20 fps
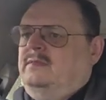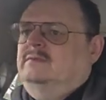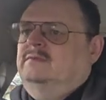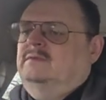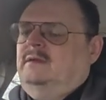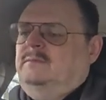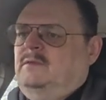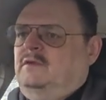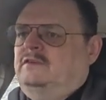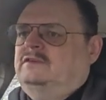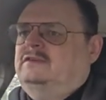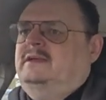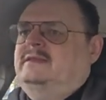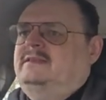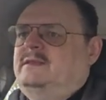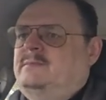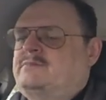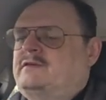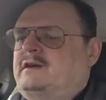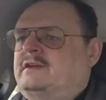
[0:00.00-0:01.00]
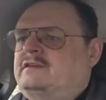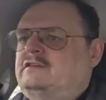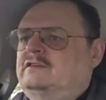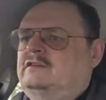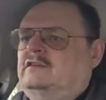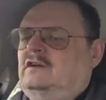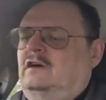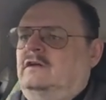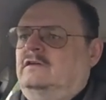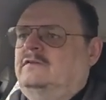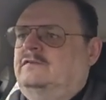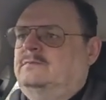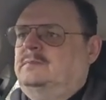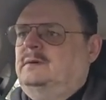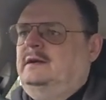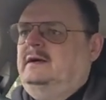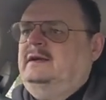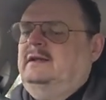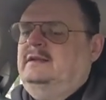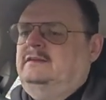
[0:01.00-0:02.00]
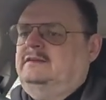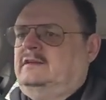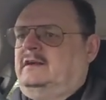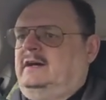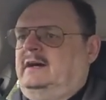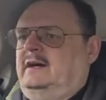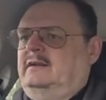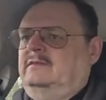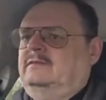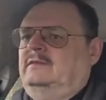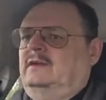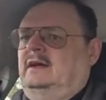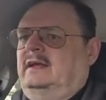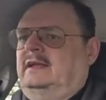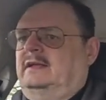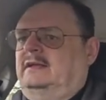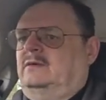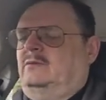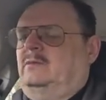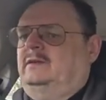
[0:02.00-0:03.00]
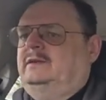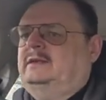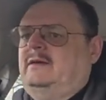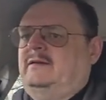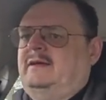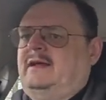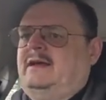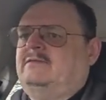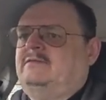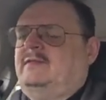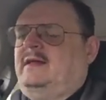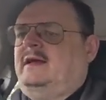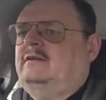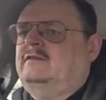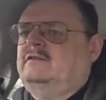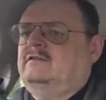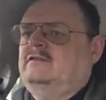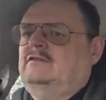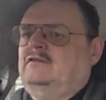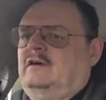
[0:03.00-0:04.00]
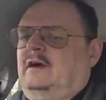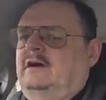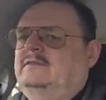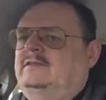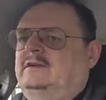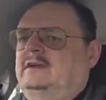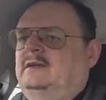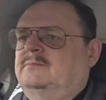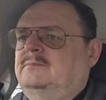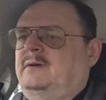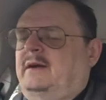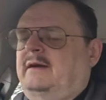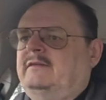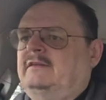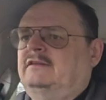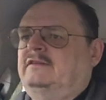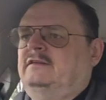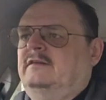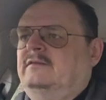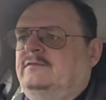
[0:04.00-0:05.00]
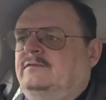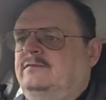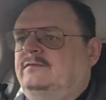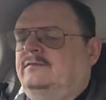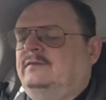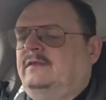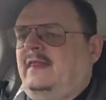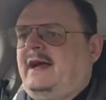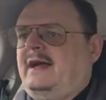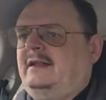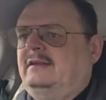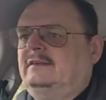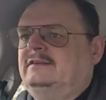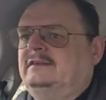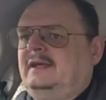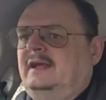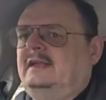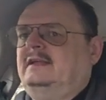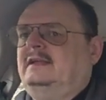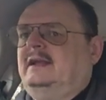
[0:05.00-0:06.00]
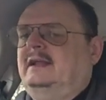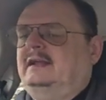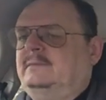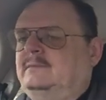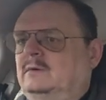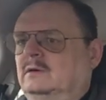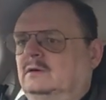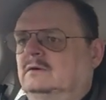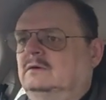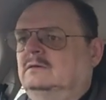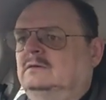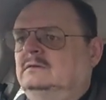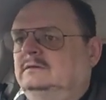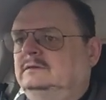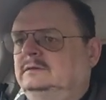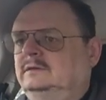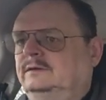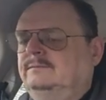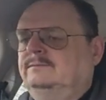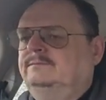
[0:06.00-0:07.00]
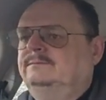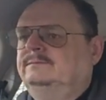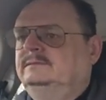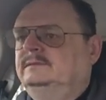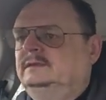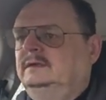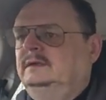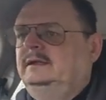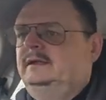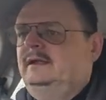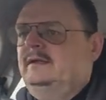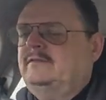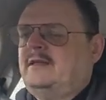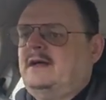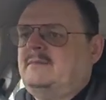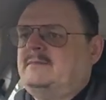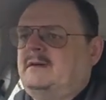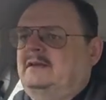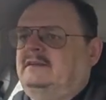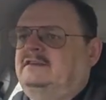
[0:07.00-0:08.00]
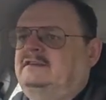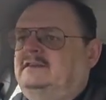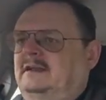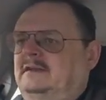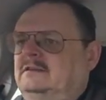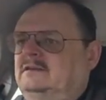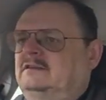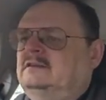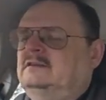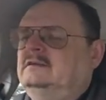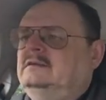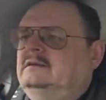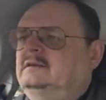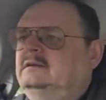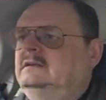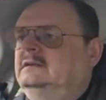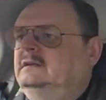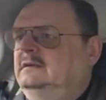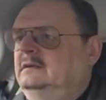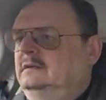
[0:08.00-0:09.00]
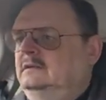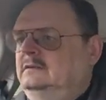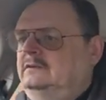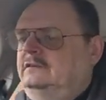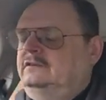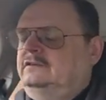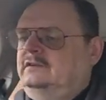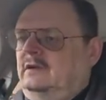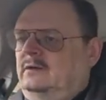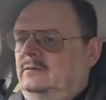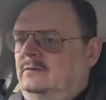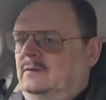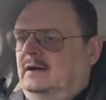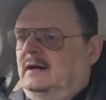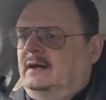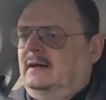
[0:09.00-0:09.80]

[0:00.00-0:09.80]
I'm not saying the pressure's off, but it's kind of like we don't have that driving imperative for that date anymore, if that makes sense. So